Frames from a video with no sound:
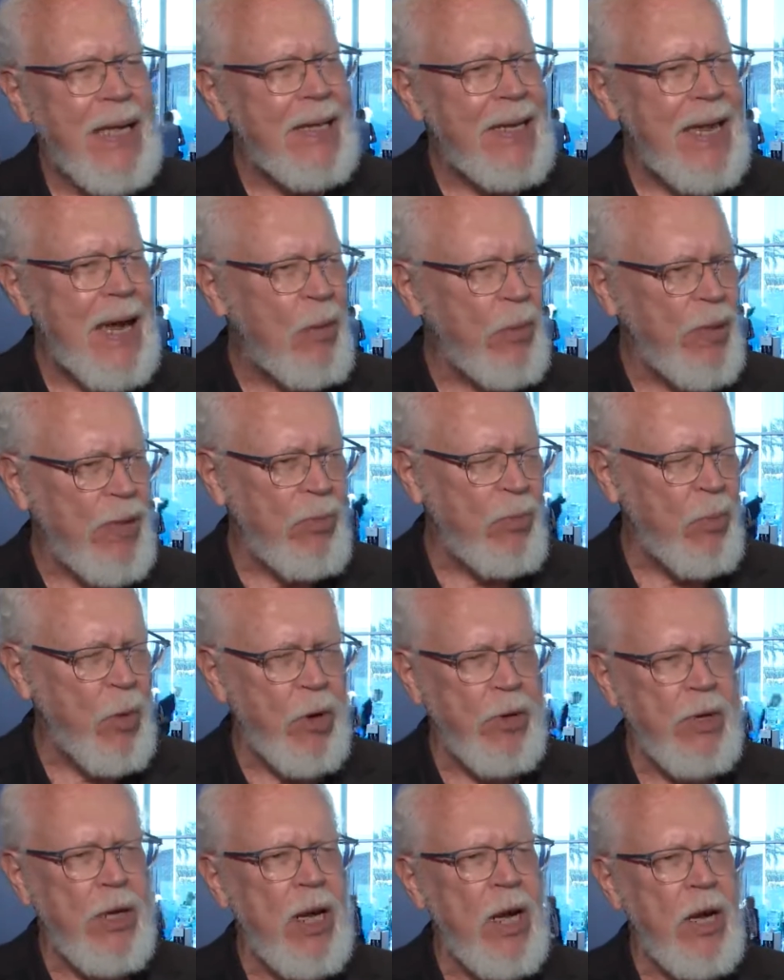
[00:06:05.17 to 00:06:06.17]
Now we have
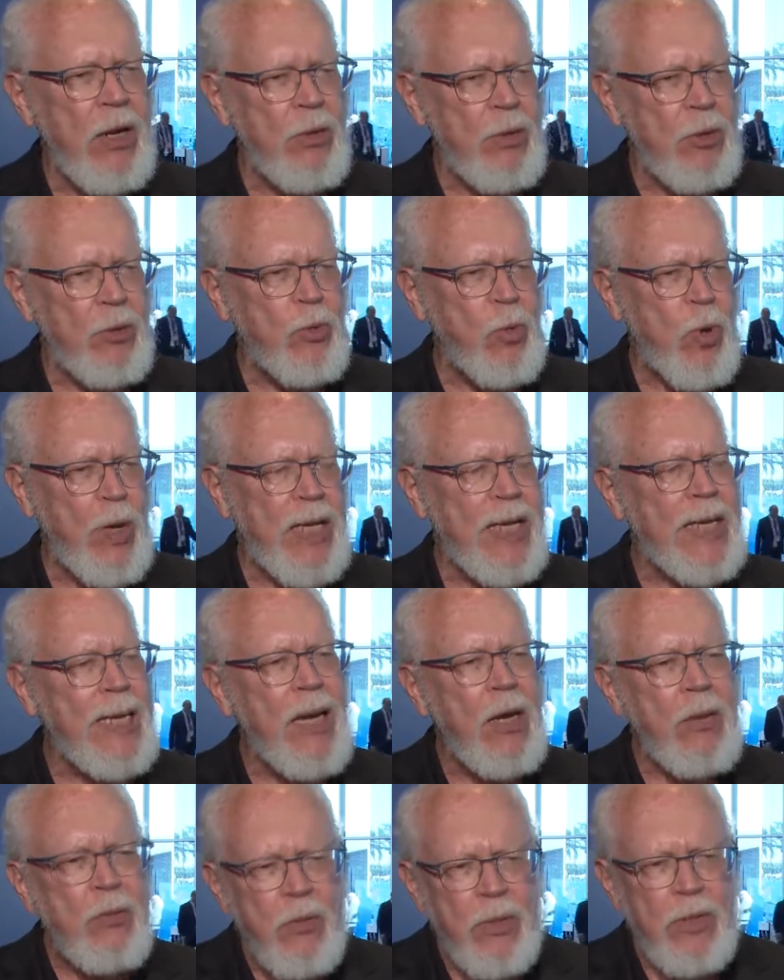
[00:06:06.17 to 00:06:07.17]
more than 120
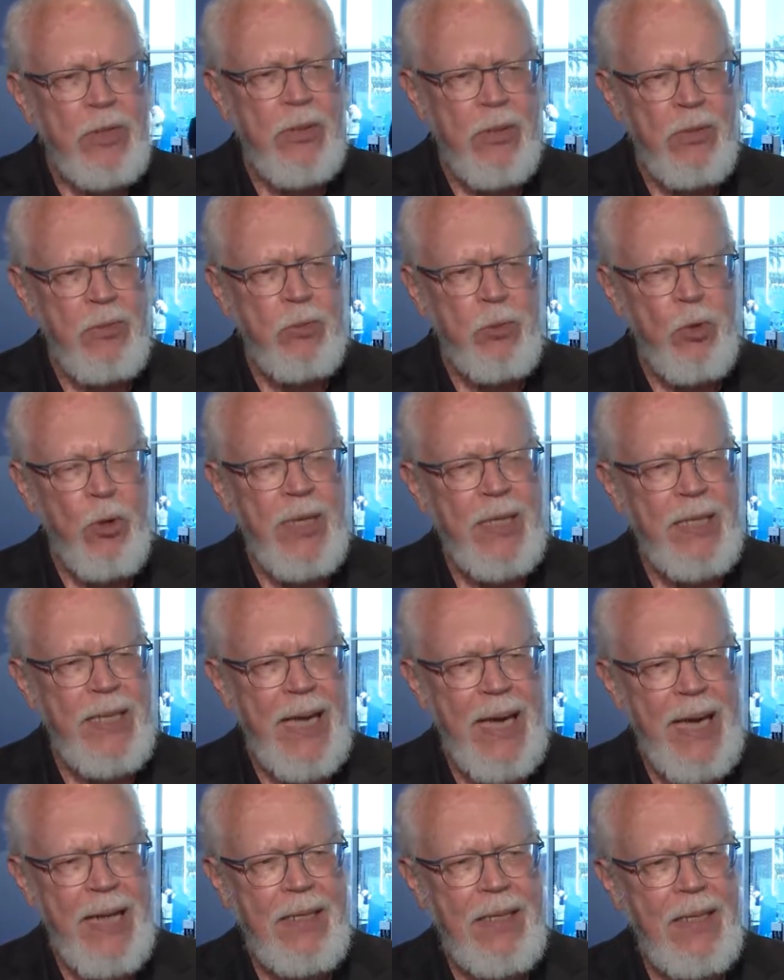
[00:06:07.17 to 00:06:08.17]
countries that have joined
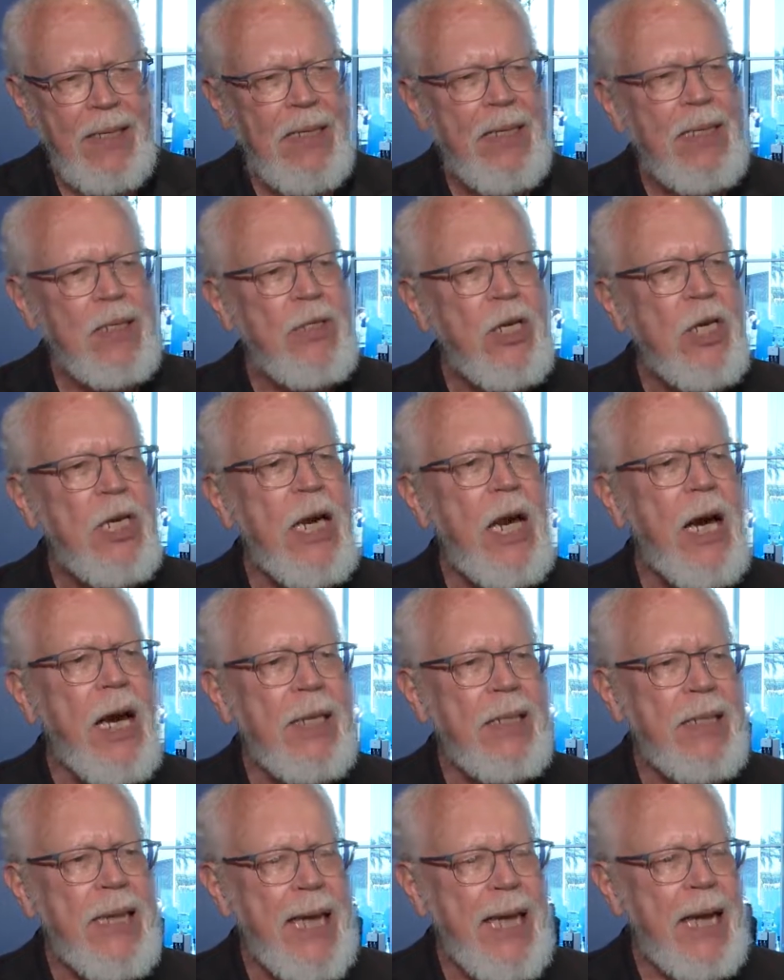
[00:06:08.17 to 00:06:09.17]
that to
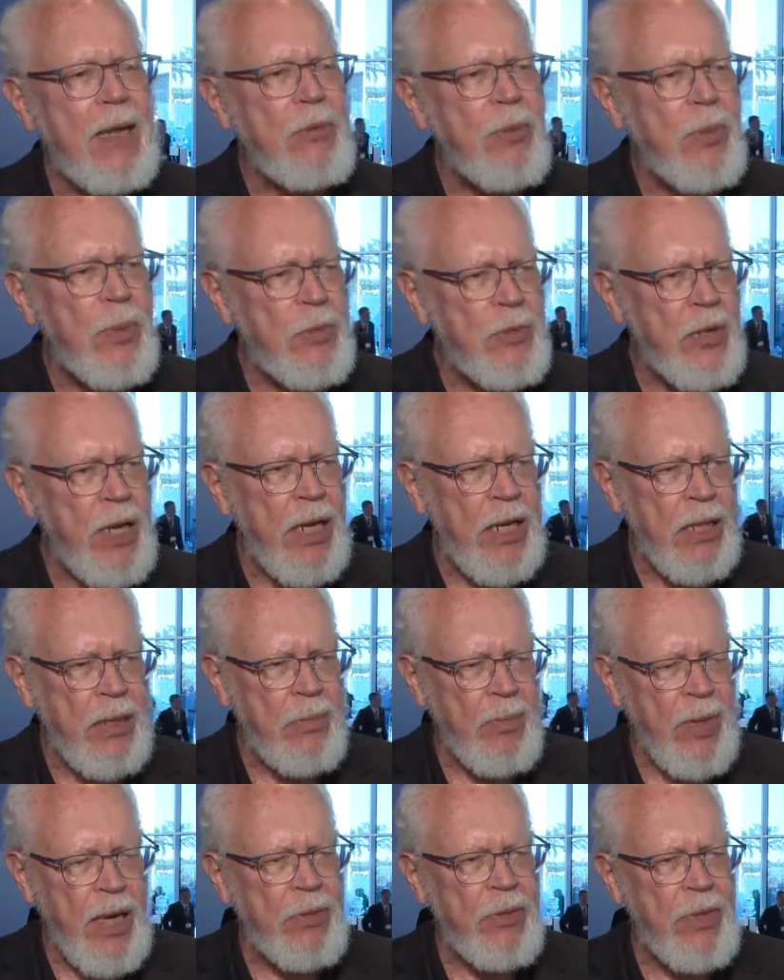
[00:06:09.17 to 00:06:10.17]
cut anthropogenic
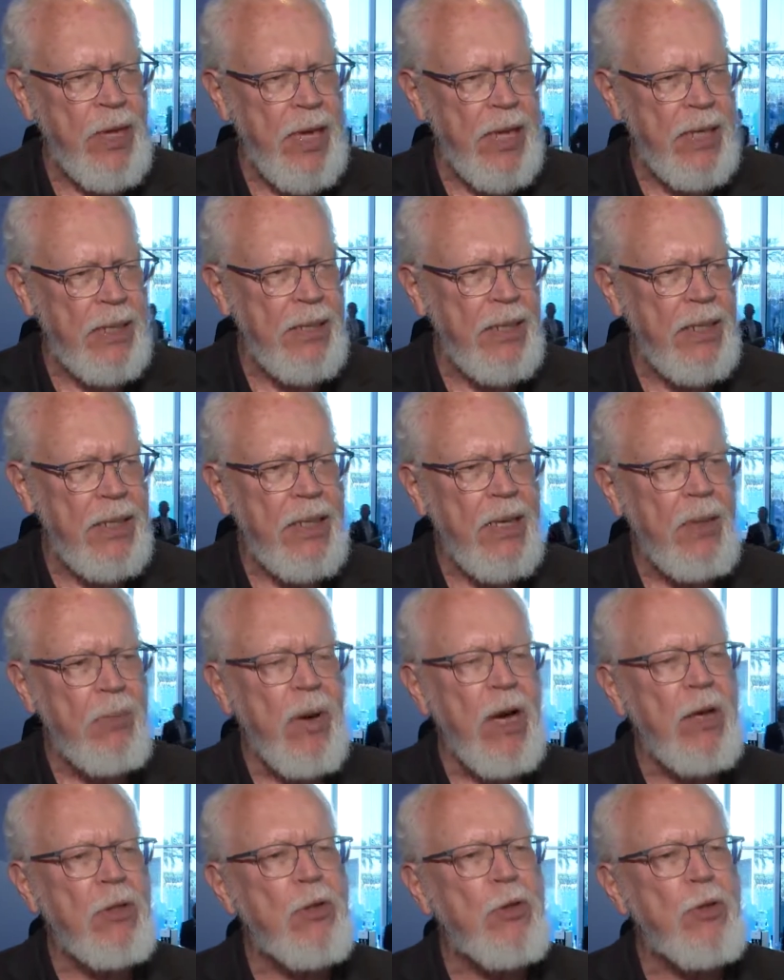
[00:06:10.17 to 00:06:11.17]
methane
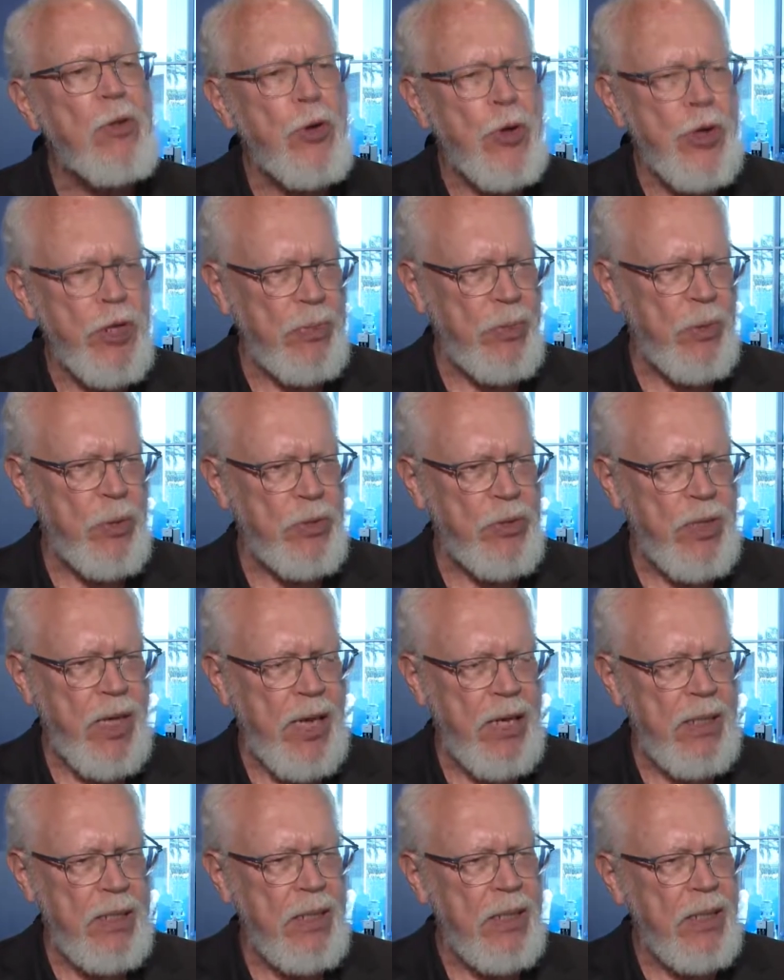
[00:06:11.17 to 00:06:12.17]
by
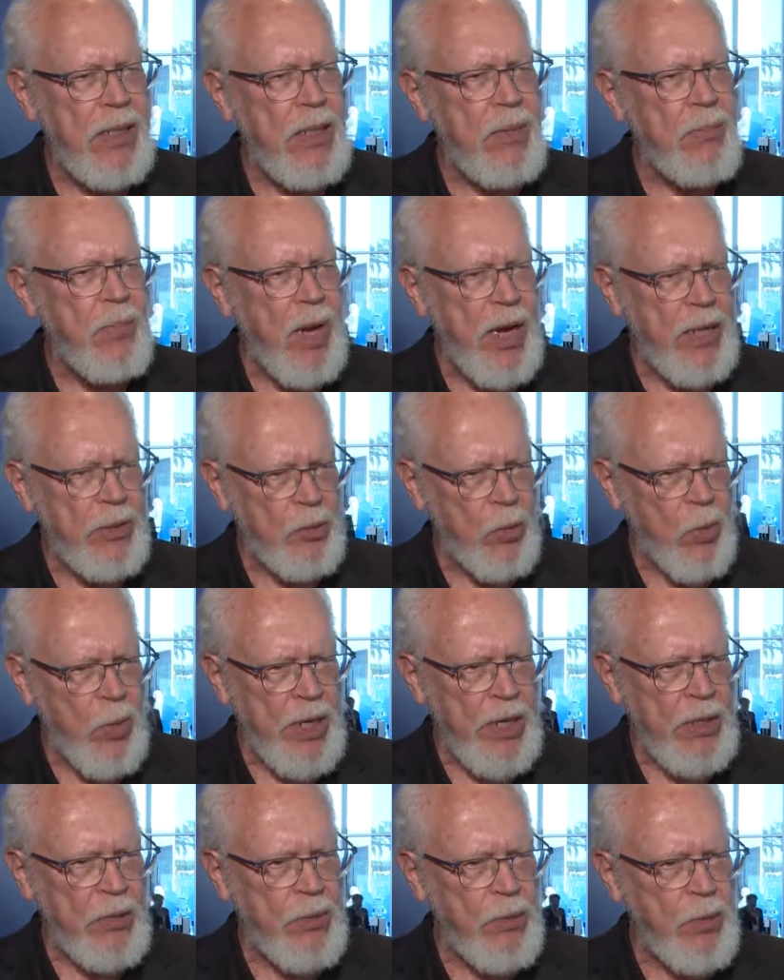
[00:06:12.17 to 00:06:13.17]
30% by
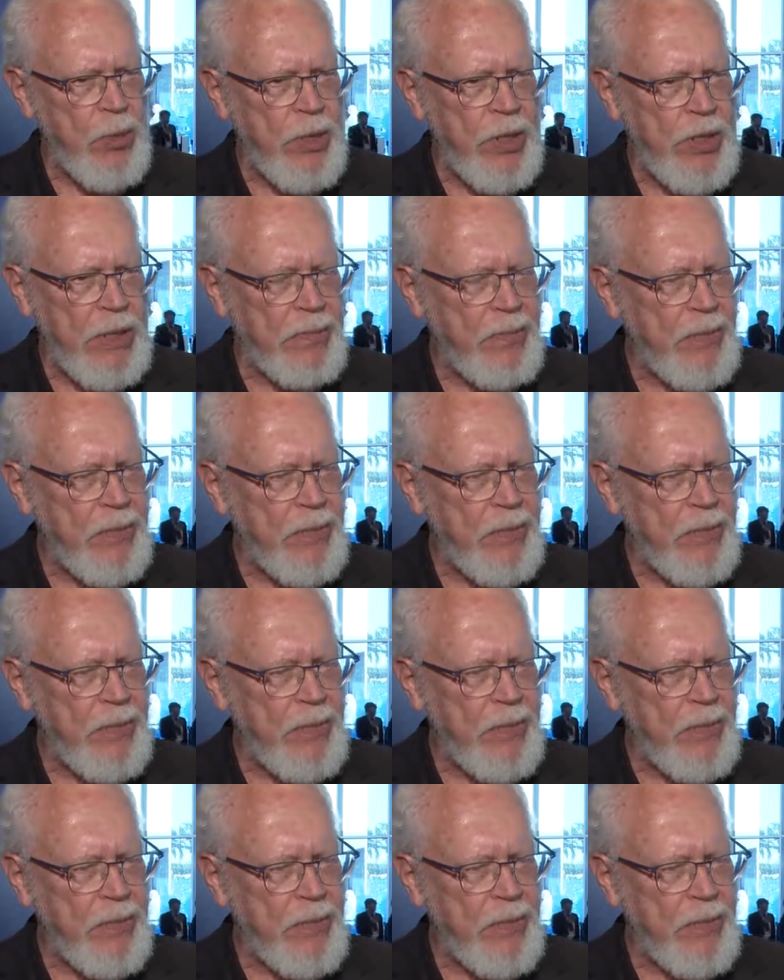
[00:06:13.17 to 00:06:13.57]
2030,